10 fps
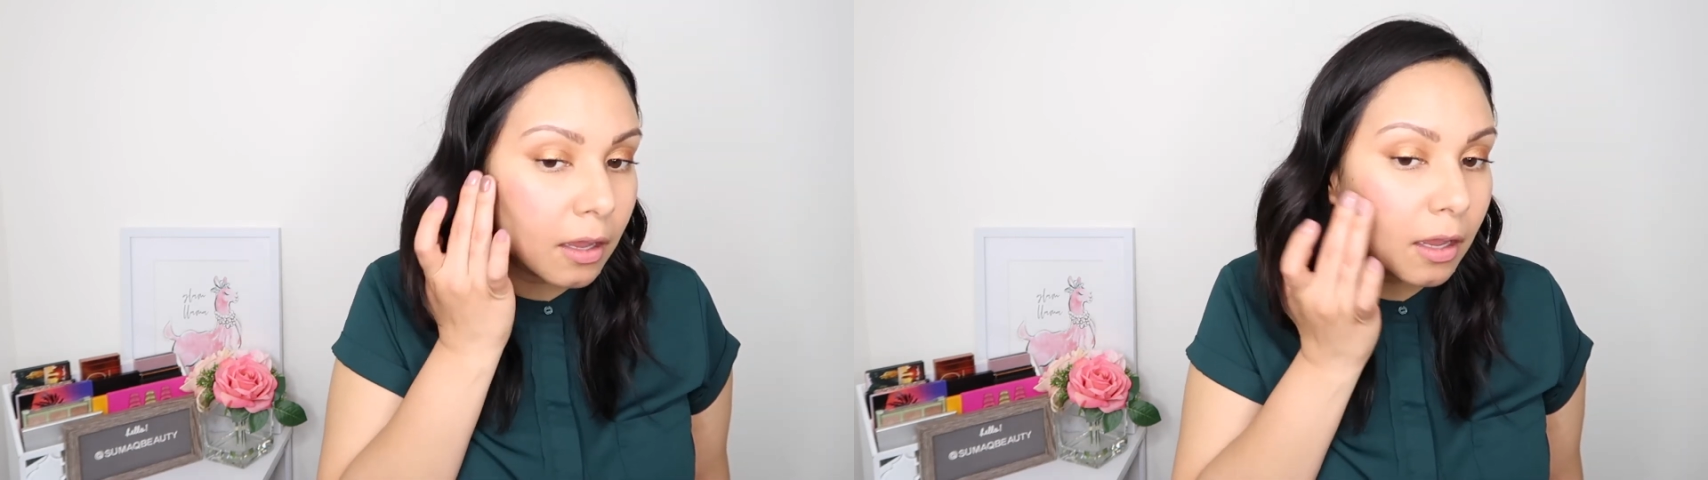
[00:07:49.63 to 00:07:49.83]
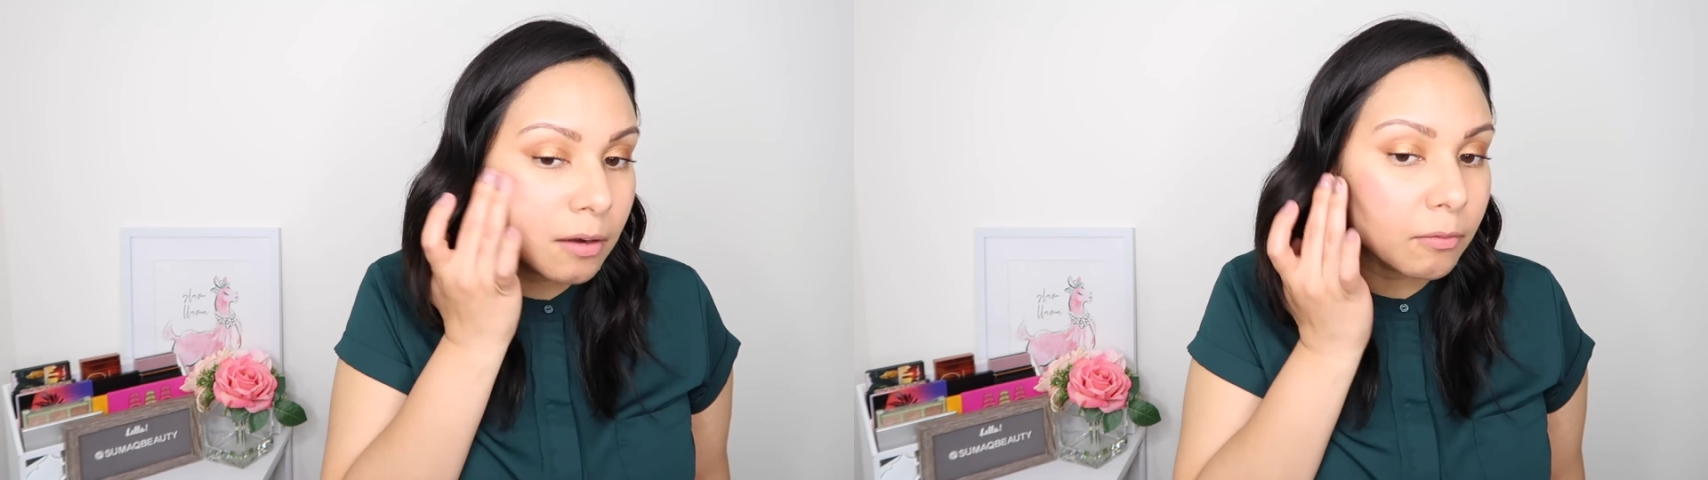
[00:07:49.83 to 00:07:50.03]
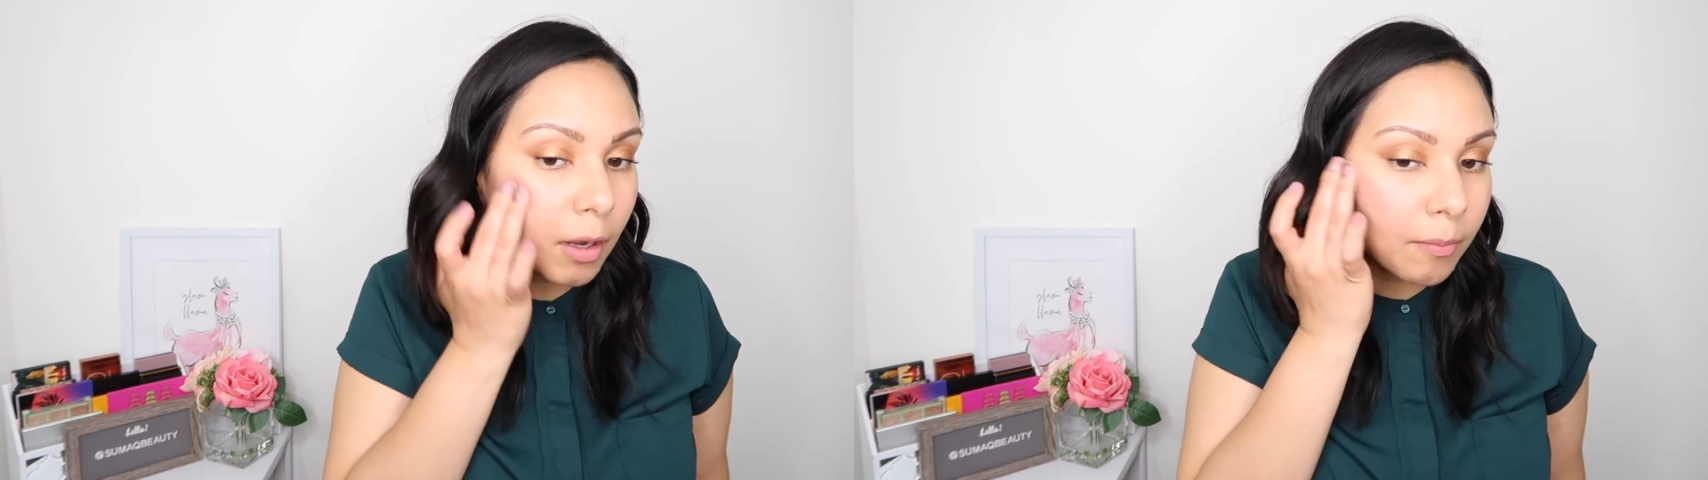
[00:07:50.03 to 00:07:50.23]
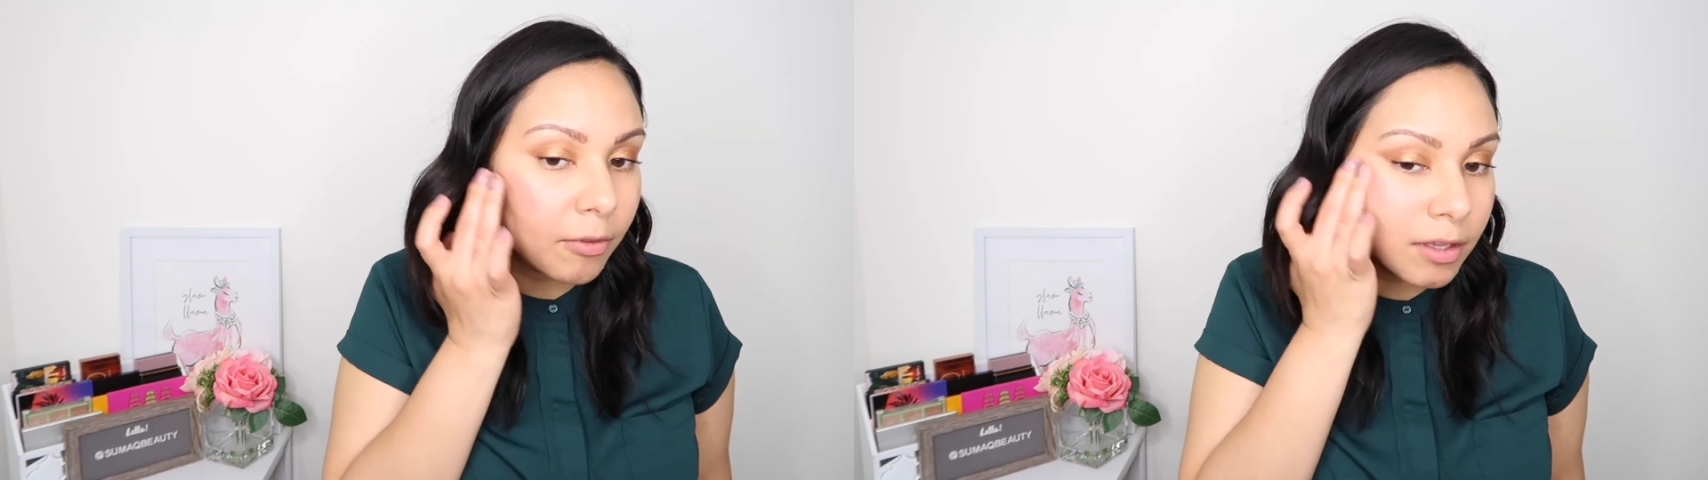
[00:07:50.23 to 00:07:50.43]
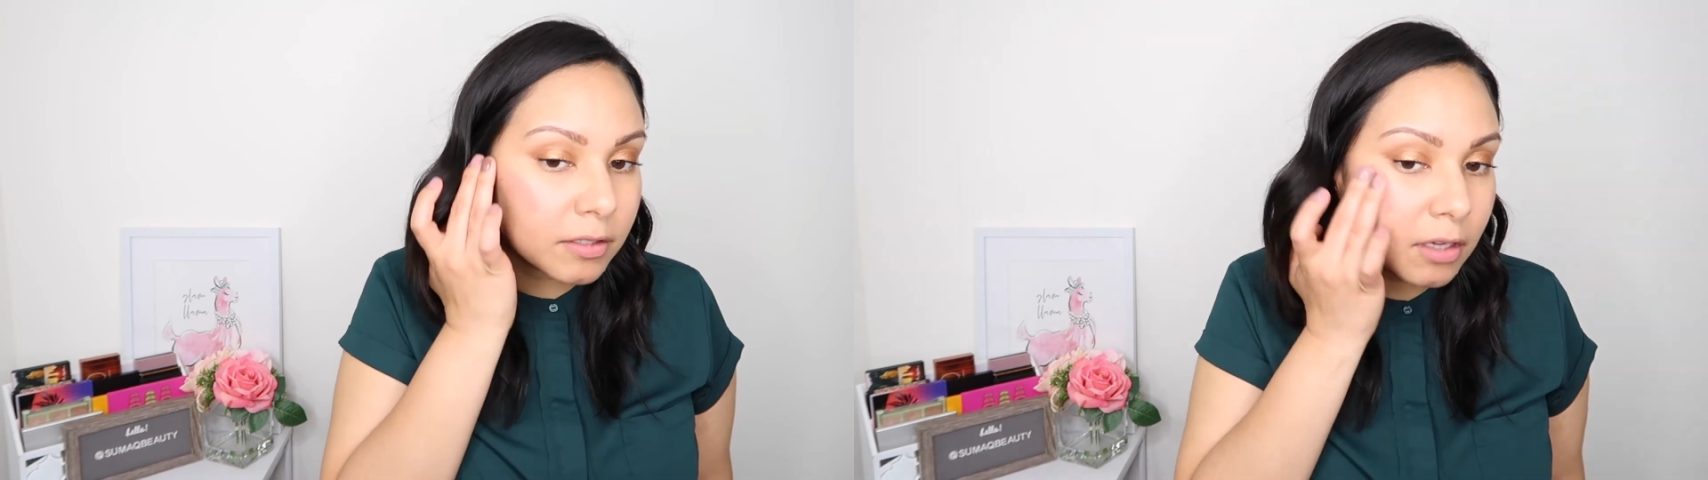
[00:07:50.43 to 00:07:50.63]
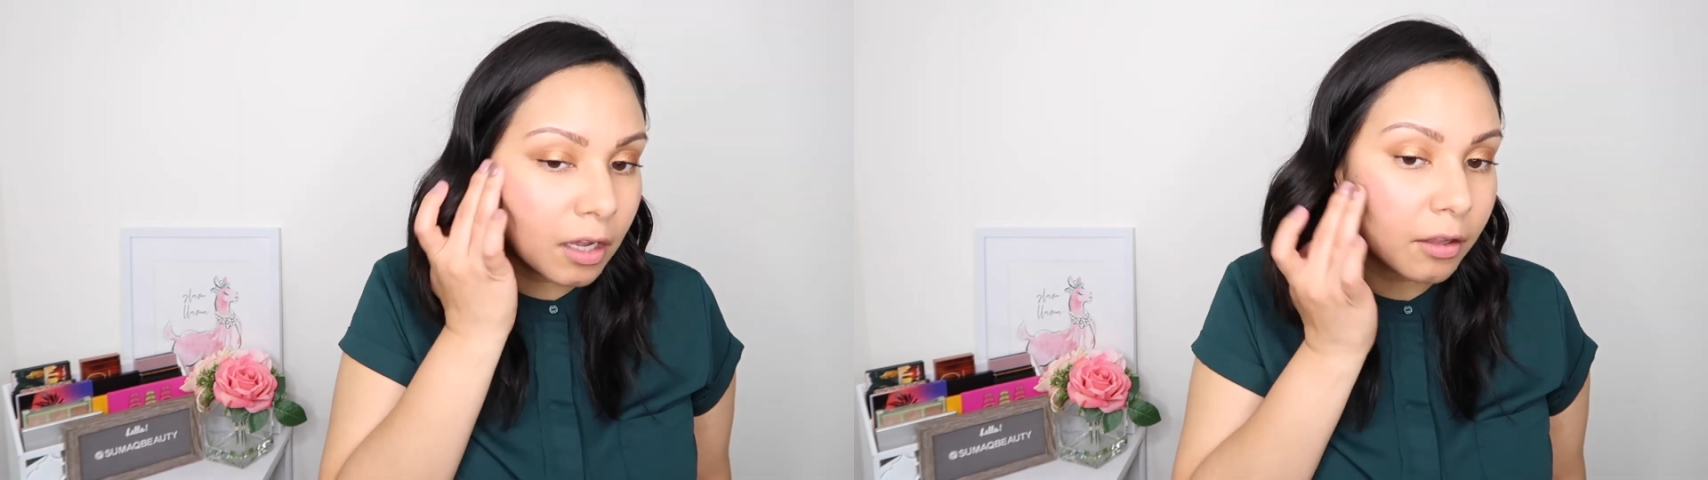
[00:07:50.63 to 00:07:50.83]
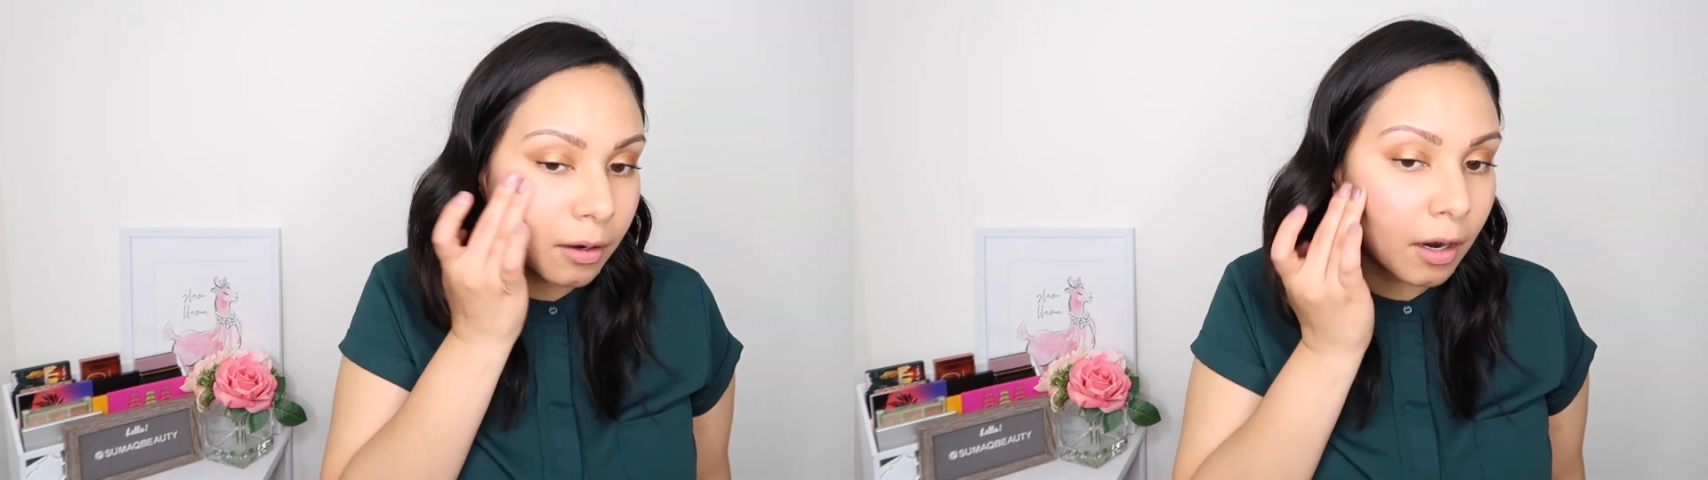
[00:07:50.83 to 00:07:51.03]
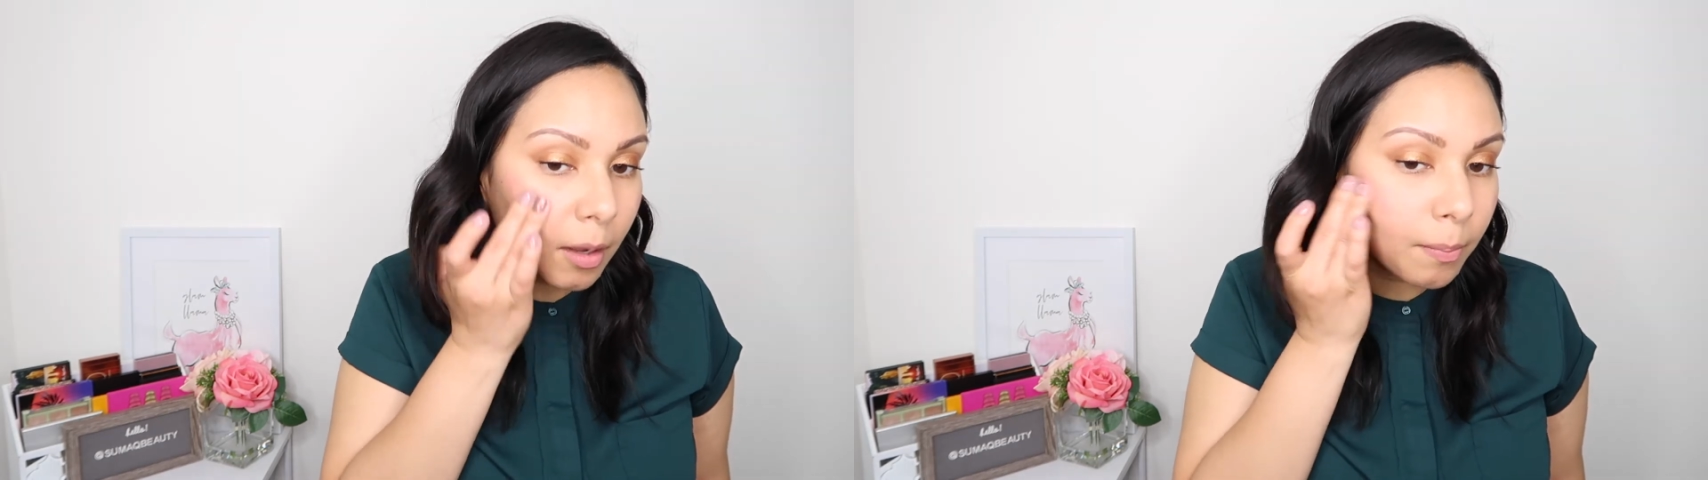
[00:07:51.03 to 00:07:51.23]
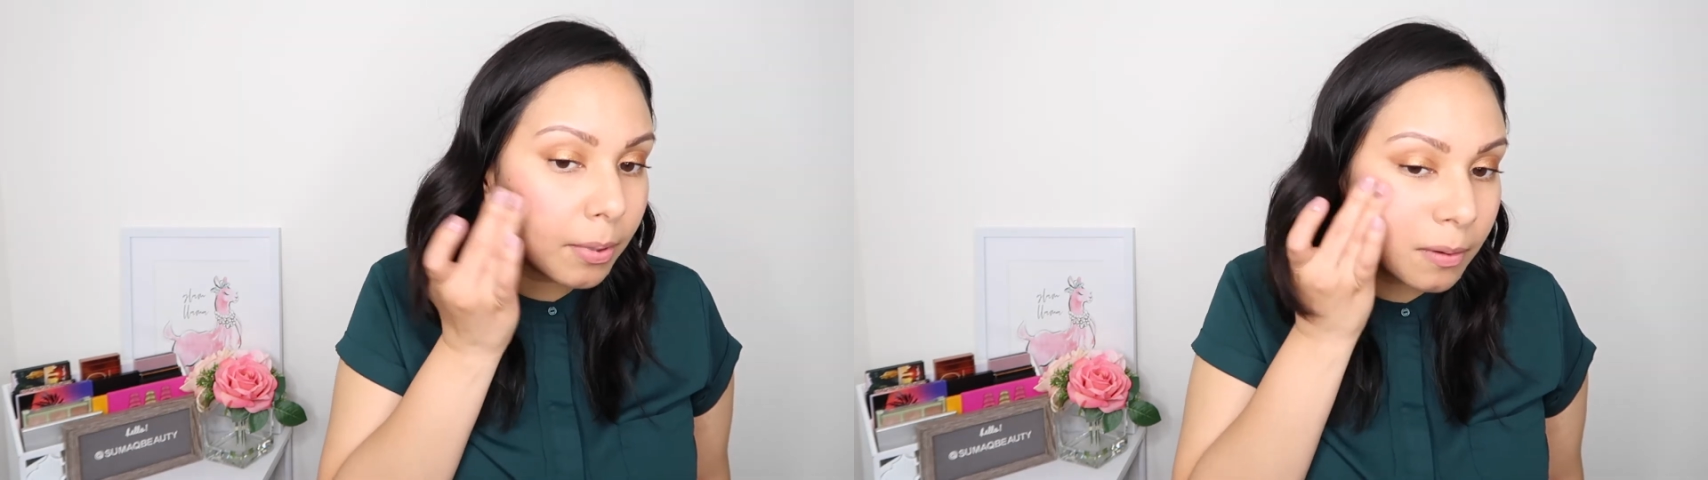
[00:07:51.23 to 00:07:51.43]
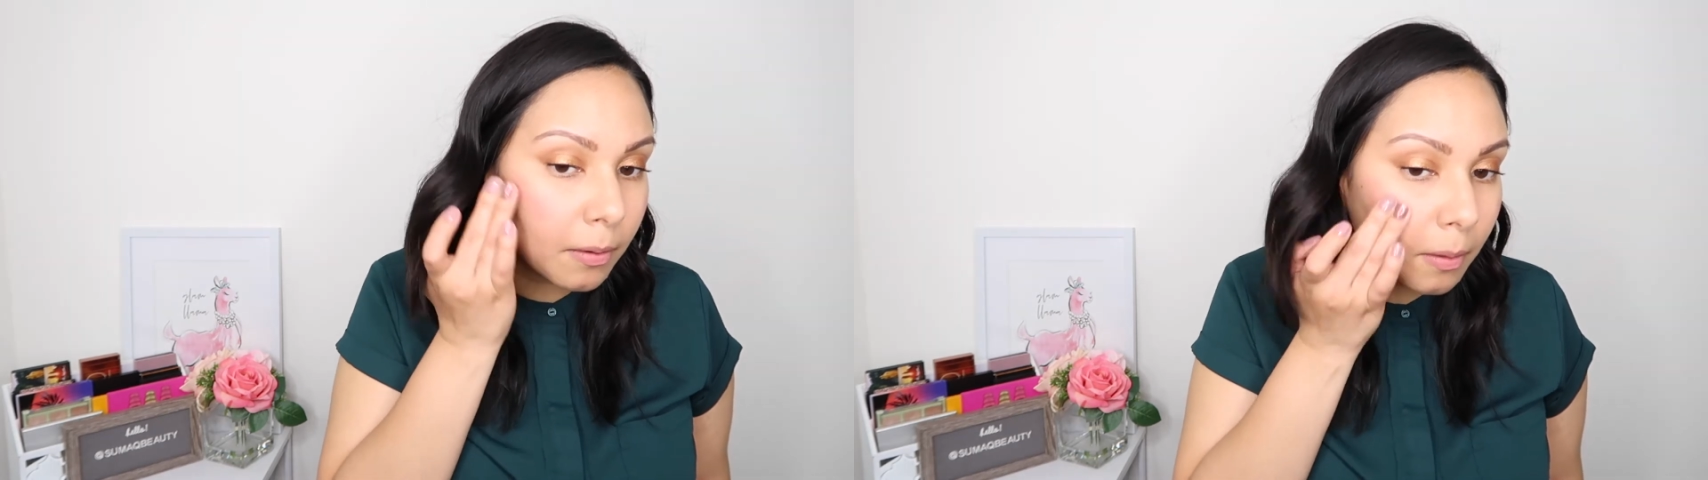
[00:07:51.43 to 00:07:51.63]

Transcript: and rub this color up